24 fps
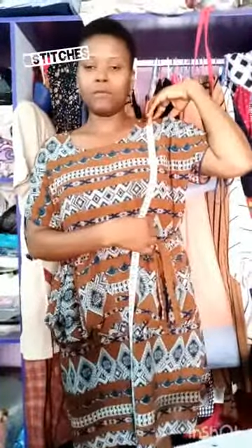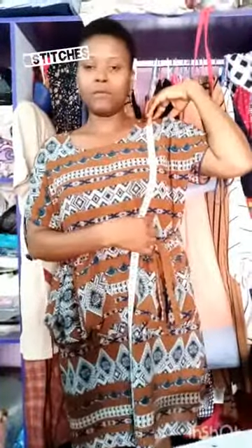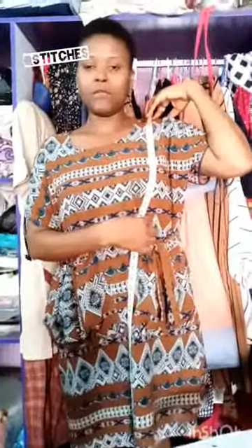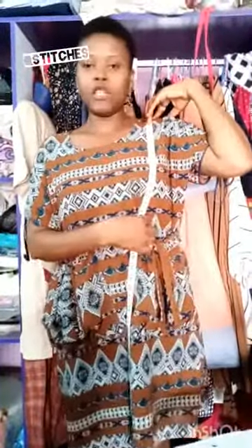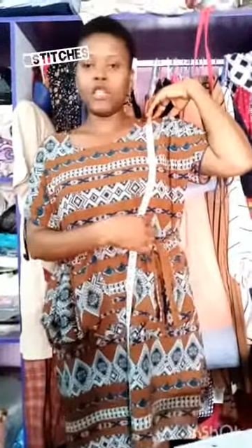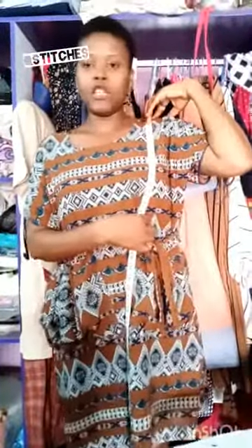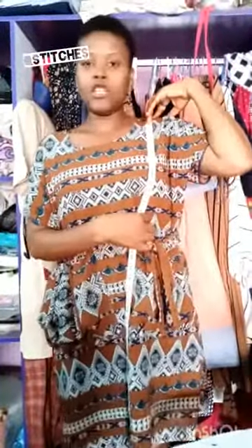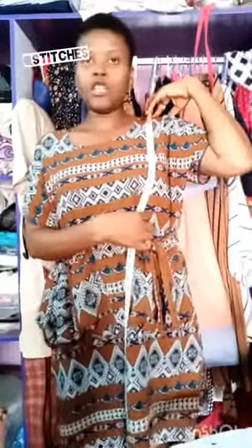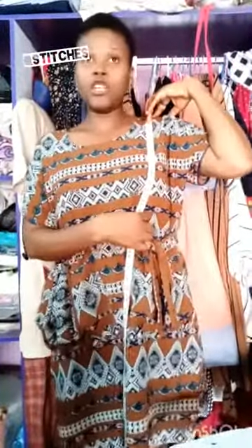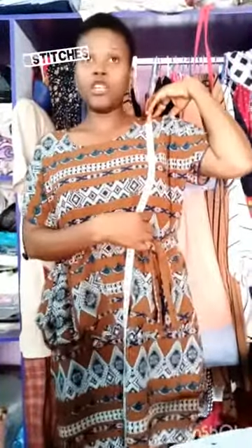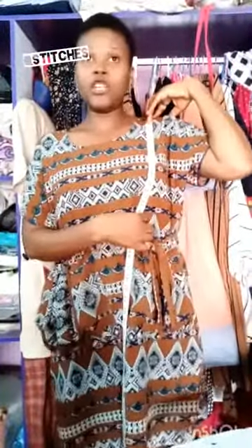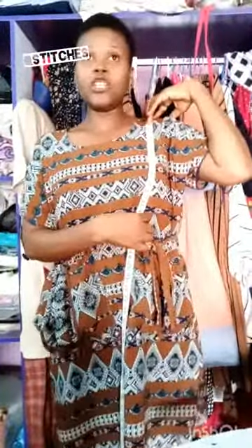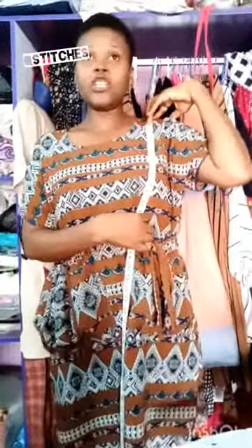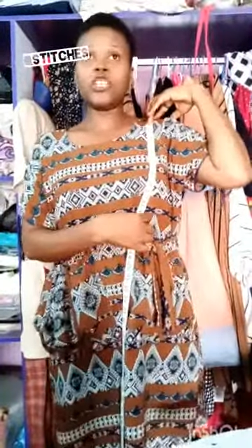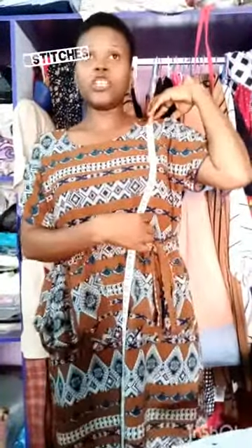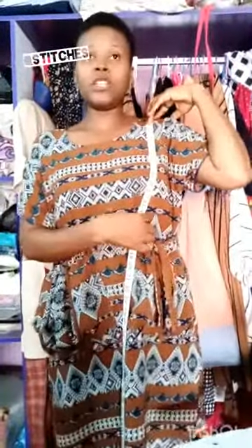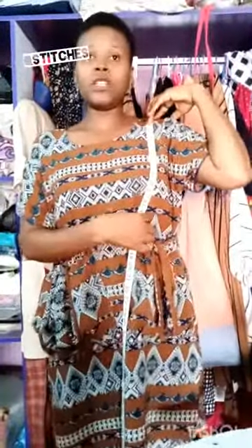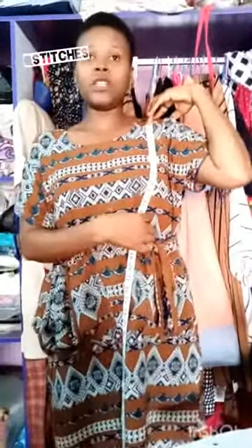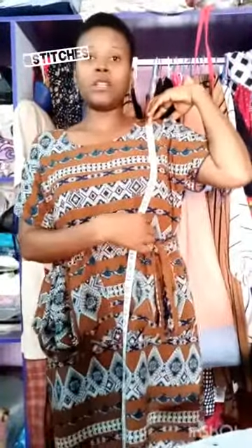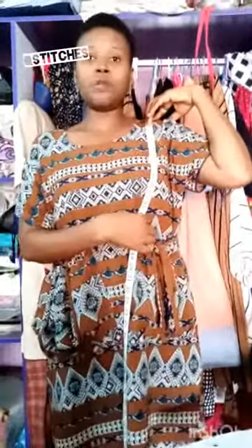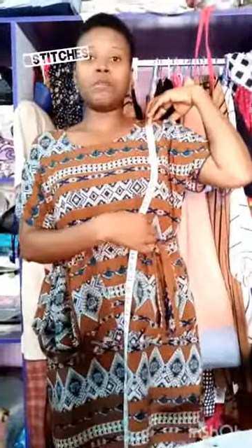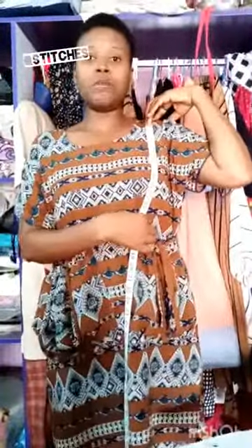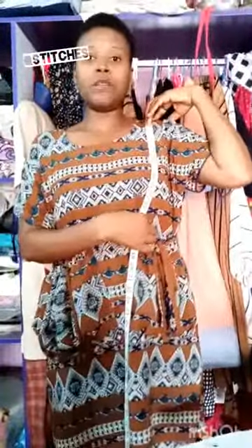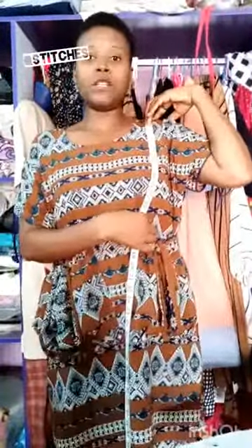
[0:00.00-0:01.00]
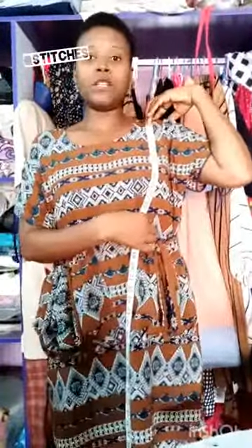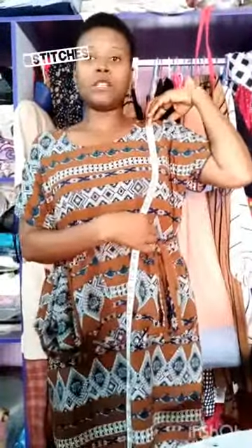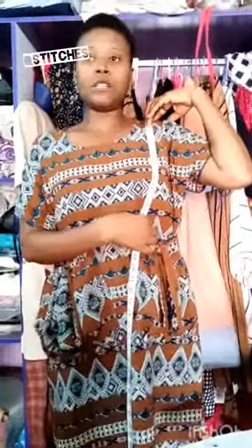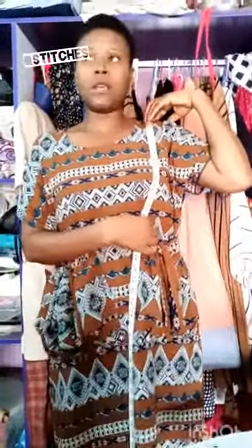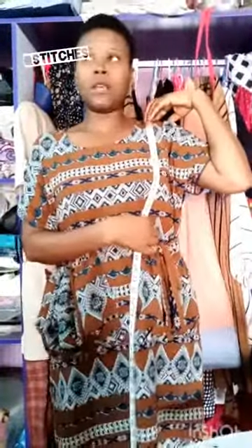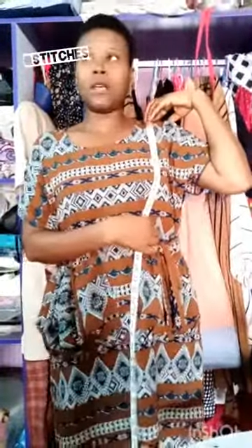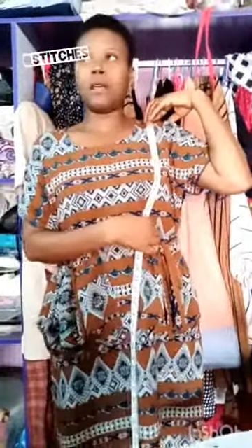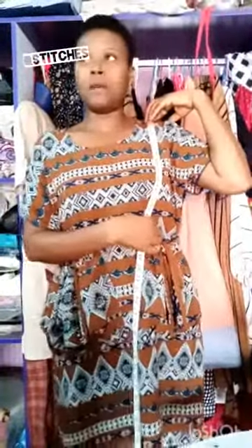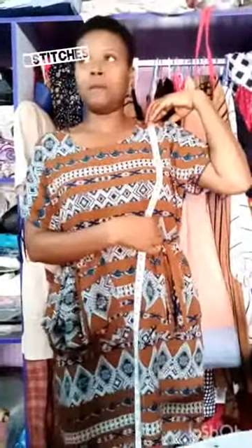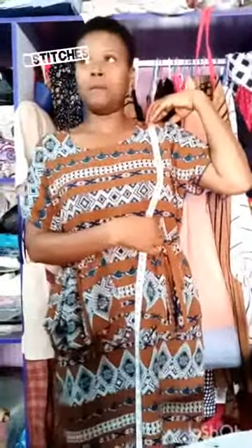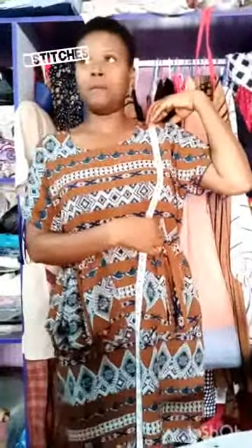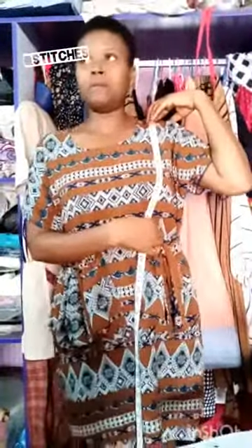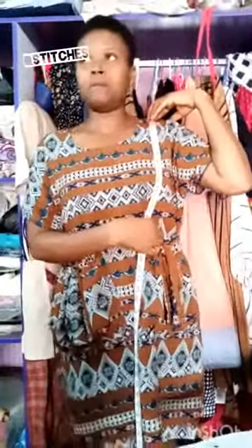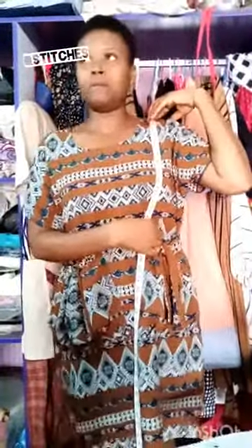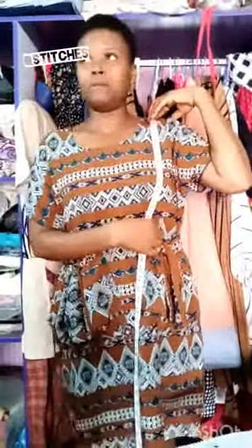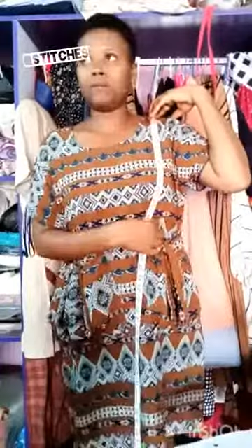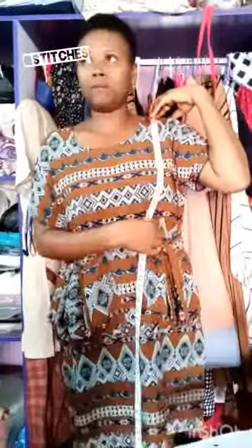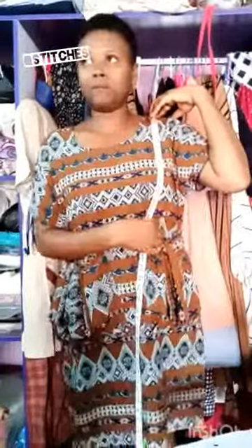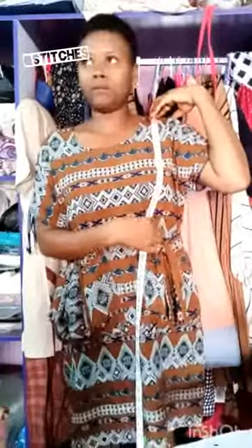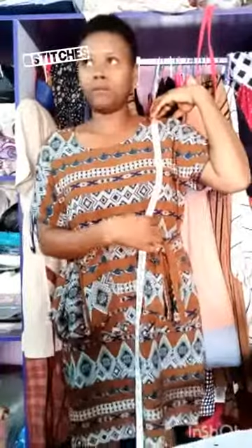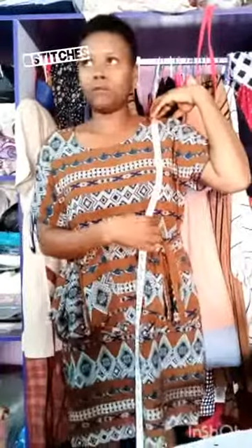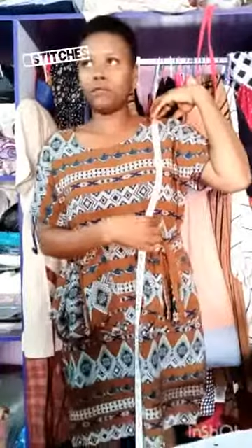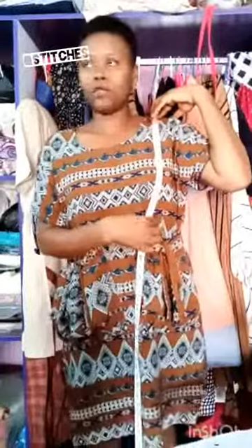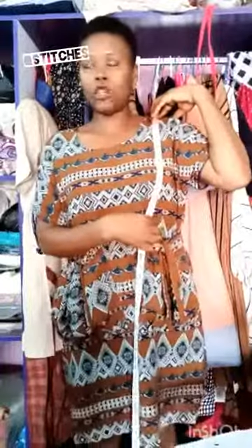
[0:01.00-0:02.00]
the inches a bit
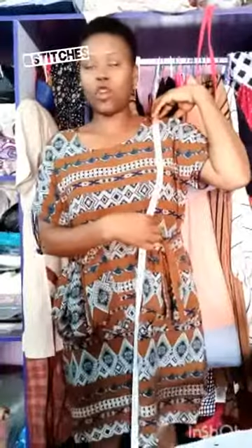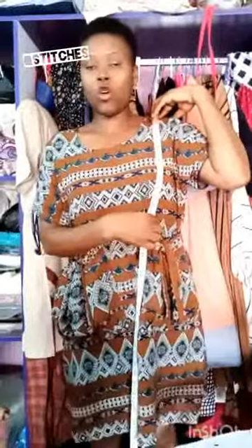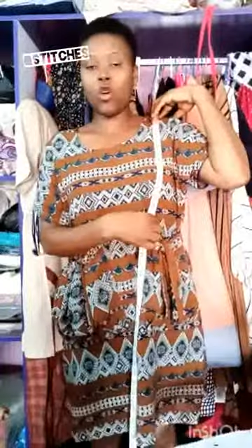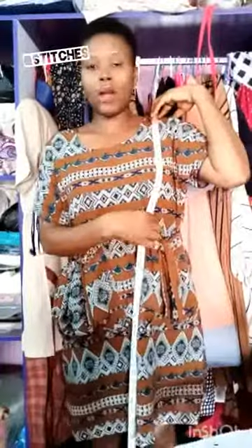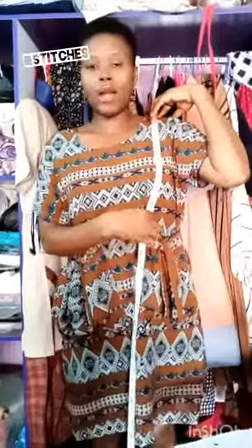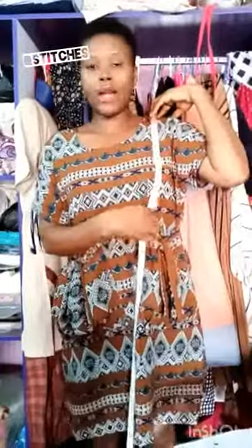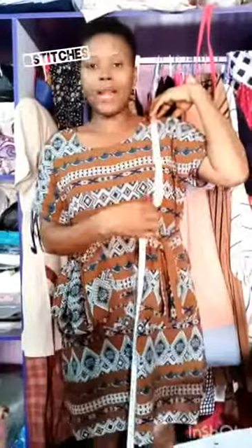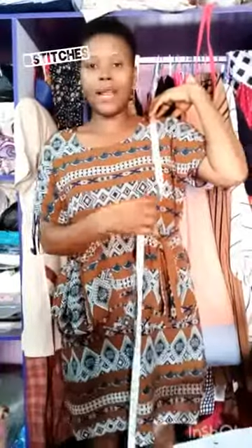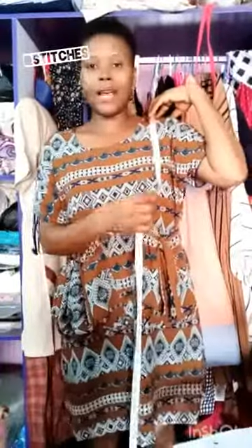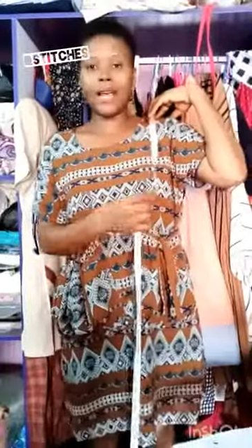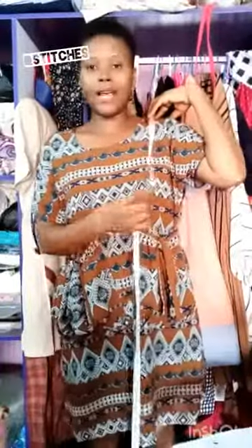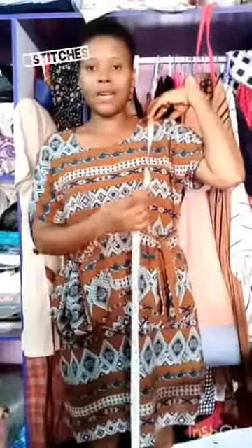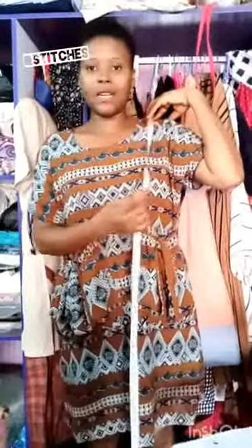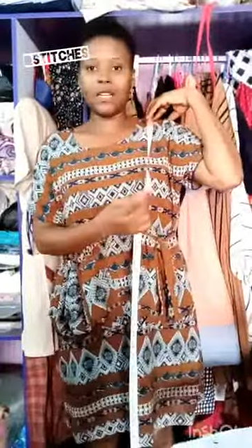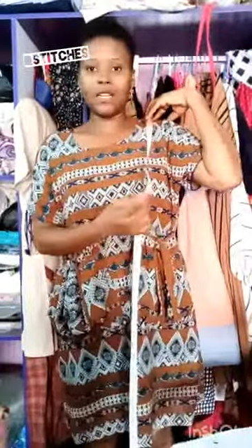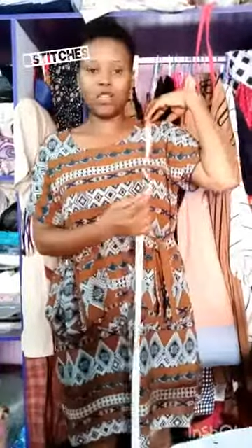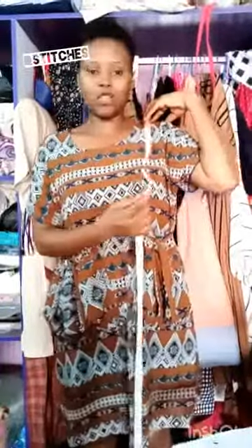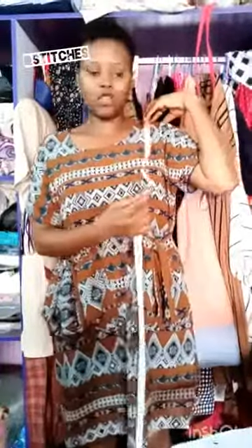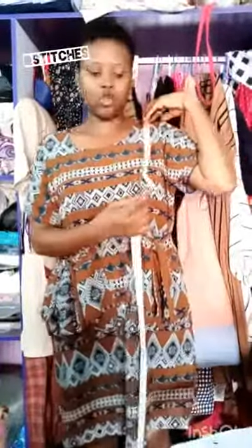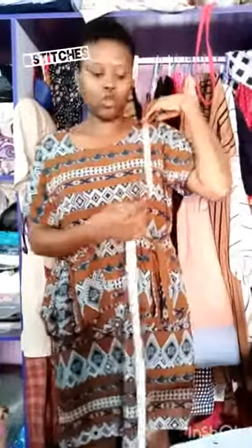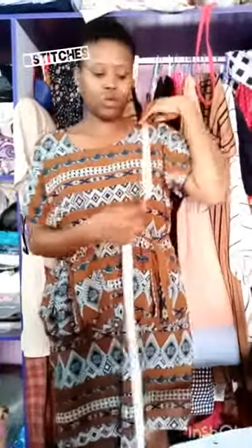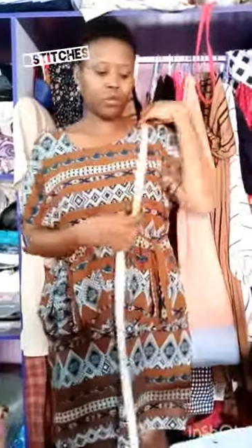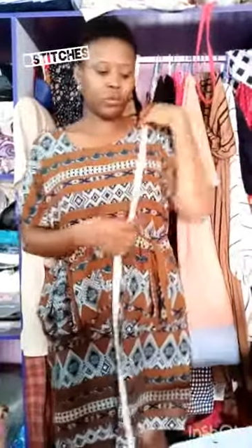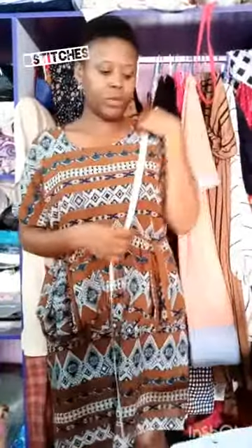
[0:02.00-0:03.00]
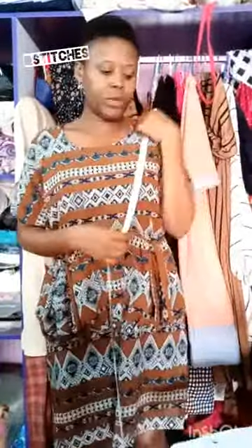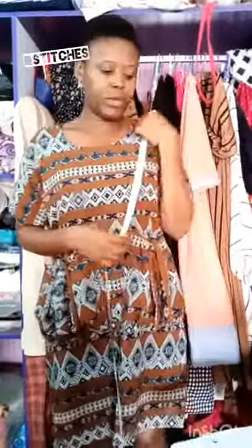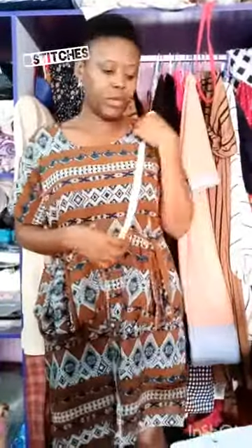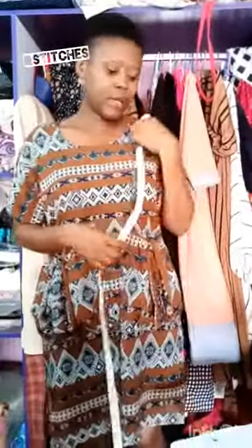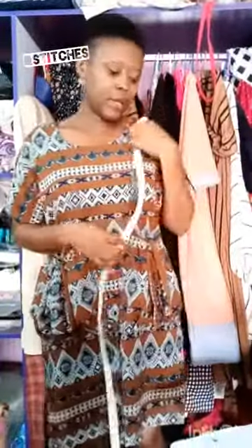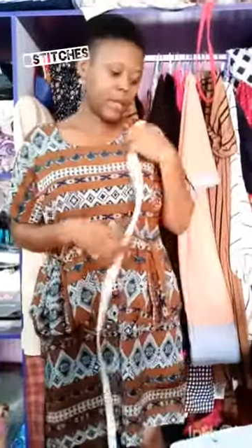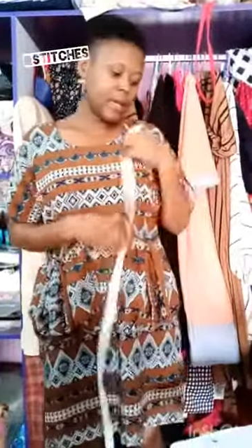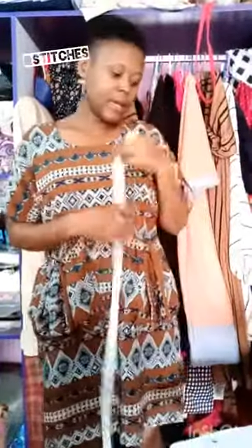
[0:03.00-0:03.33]
longer than it should be.